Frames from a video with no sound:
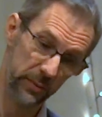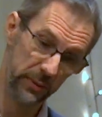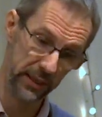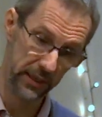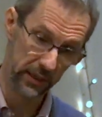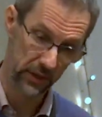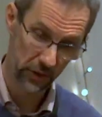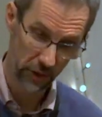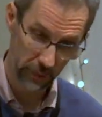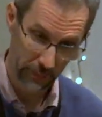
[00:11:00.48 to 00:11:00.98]
be
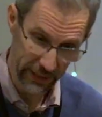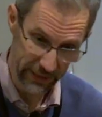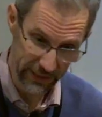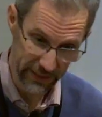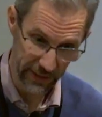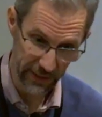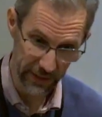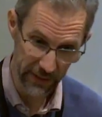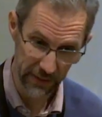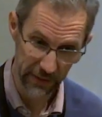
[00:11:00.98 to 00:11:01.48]

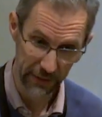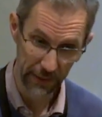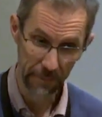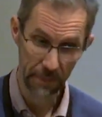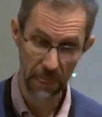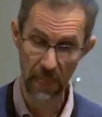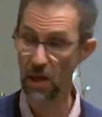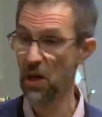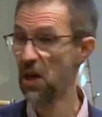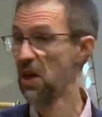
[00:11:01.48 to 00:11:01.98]
cremated
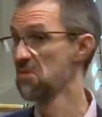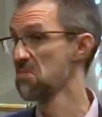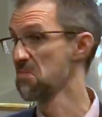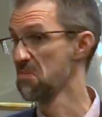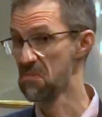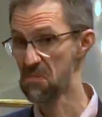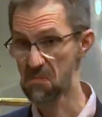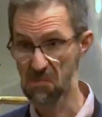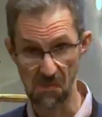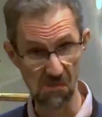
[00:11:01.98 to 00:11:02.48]

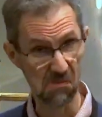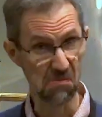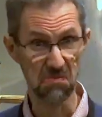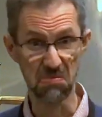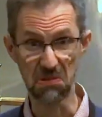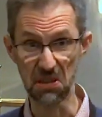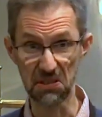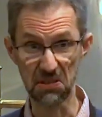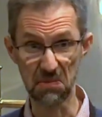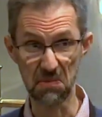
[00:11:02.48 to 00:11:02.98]

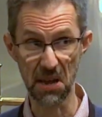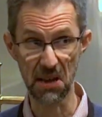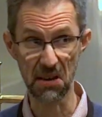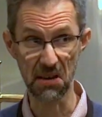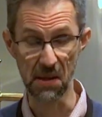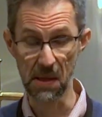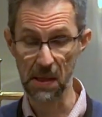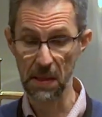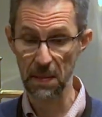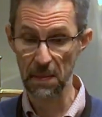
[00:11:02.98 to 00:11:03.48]
doesn't
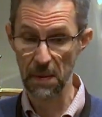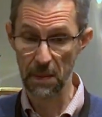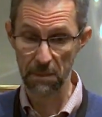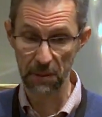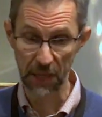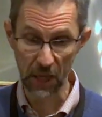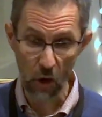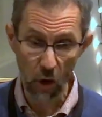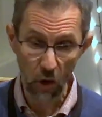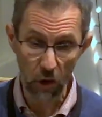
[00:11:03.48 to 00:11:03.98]
matter,
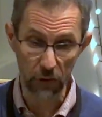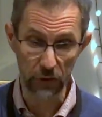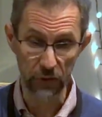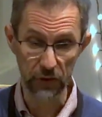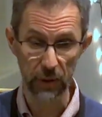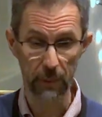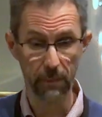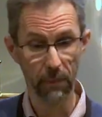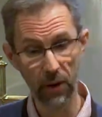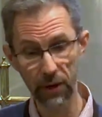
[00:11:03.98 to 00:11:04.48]

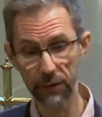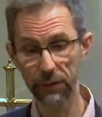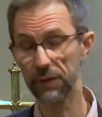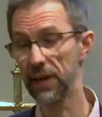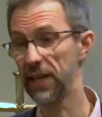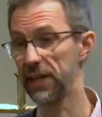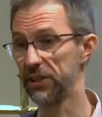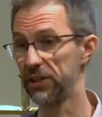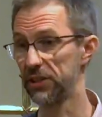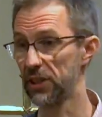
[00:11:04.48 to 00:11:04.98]
because my
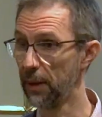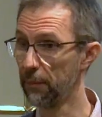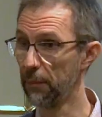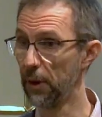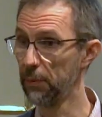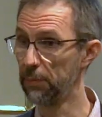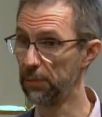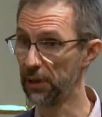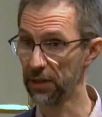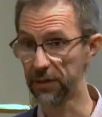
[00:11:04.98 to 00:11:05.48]
flesh and
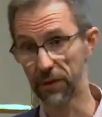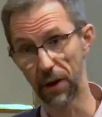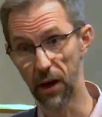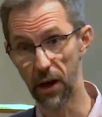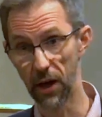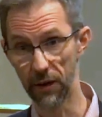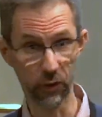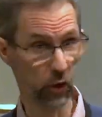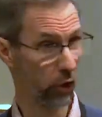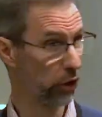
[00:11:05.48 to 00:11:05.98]
my blood
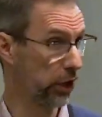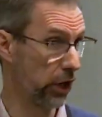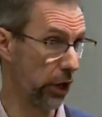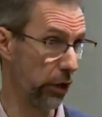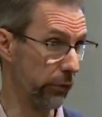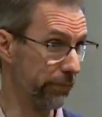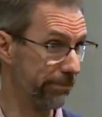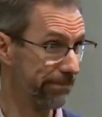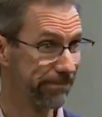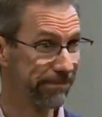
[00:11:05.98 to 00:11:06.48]
have got to go.
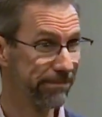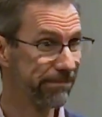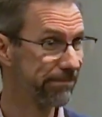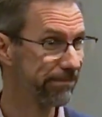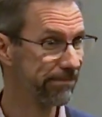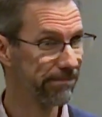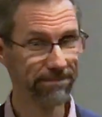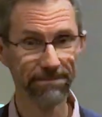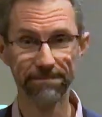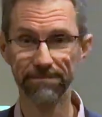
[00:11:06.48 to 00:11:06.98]

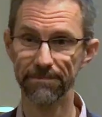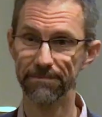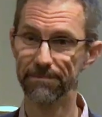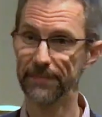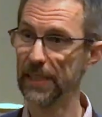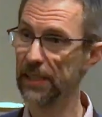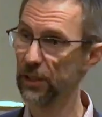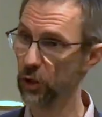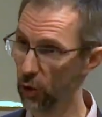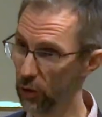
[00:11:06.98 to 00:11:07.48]

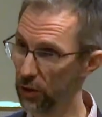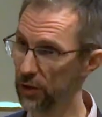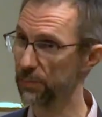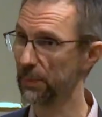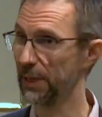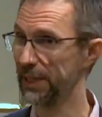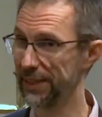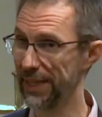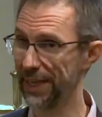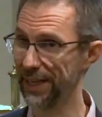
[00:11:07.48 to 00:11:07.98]
God has
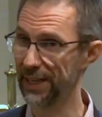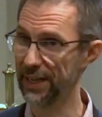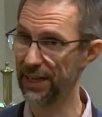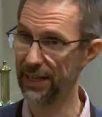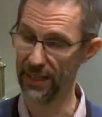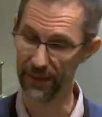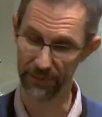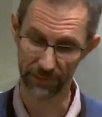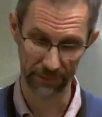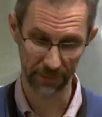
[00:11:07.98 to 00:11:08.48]
made that
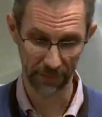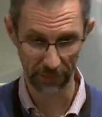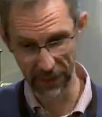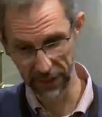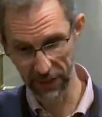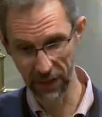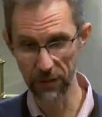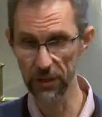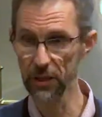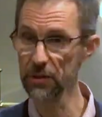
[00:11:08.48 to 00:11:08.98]
clear. They're
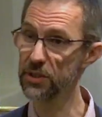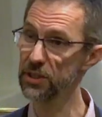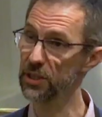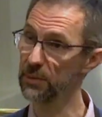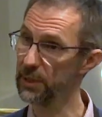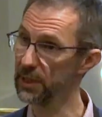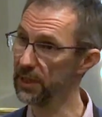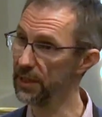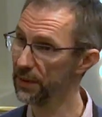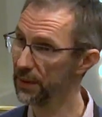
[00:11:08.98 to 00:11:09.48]
no use to
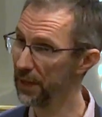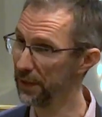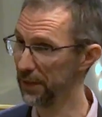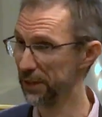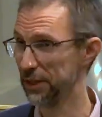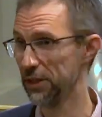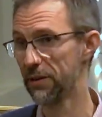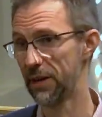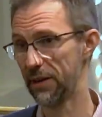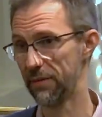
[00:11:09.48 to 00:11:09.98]
me in the
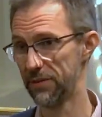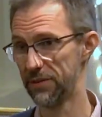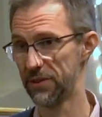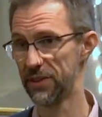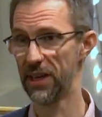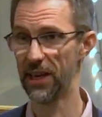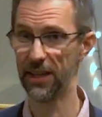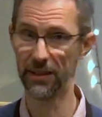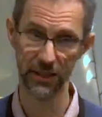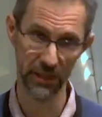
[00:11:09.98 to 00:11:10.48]
new heavens
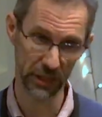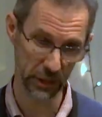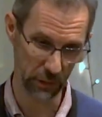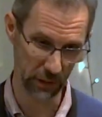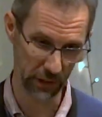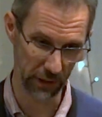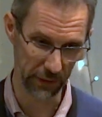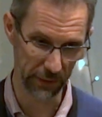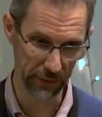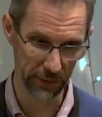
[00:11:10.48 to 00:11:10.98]
and the new
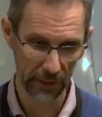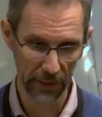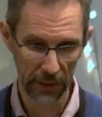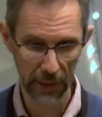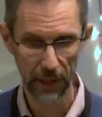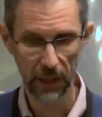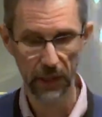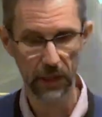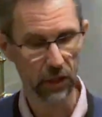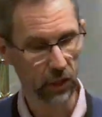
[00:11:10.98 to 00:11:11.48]
earth.
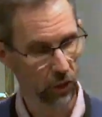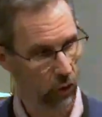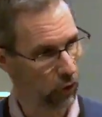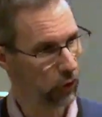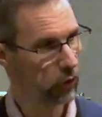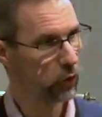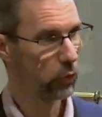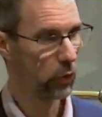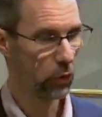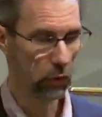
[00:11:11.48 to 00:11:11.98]

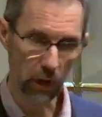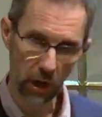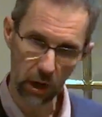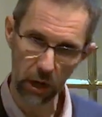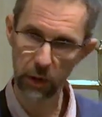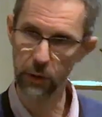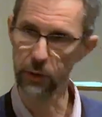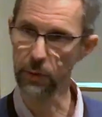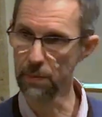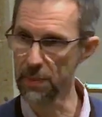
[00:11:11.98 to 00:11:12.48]
God will
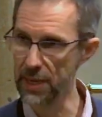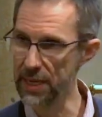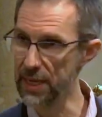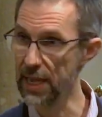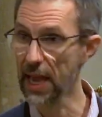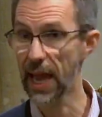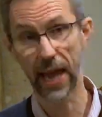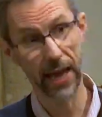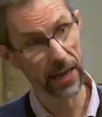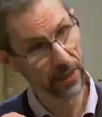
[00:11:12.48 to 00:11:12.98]
clothe me
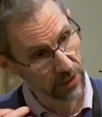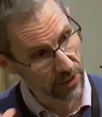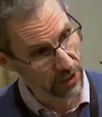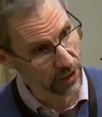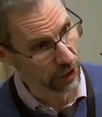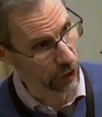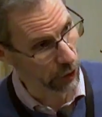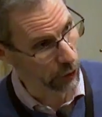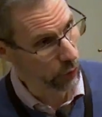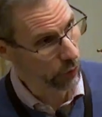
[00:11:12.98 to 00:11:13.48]
and
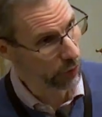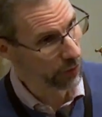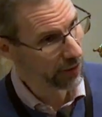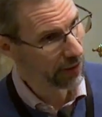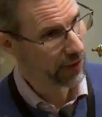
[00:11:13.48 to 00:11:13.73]
you